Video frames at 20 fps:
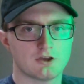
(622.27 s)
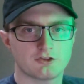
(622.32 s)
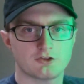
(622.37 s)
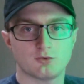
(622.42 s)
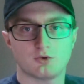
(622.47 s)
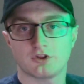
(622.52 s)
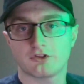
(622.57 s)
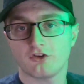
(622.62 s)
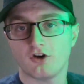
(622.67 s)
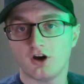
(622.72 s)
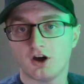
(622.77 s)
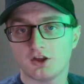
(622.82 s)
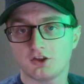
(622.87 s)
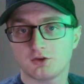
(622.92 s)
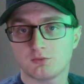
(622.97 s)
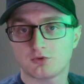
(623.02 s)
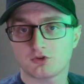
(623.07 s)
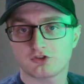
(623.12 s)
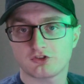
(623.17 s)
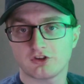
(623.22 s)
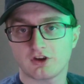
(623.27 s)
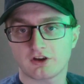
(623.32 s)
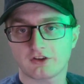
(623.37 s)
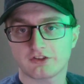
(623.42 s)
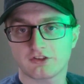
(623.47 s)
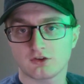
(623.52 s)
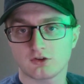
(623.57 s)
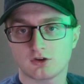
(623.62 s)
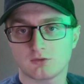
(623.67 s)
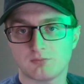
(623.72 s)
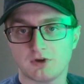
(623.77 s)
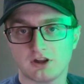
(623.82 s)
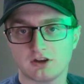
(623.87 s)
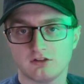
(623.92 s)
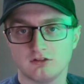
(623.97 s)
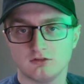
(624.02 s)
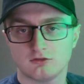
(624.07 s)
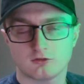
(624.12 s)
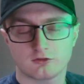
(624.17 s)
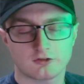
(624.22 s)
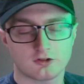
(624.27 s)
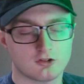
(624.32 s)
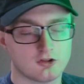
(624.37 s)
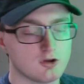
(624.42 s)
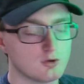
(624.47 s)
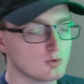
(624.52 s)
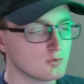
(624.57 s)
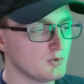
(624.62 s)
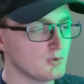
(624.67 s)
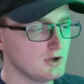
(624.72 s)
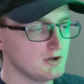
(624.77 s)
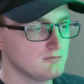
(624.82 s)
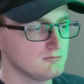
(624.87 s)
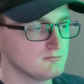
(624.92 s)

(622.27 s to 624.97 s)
So when it's on, you push the auxiliary button, or the lower one.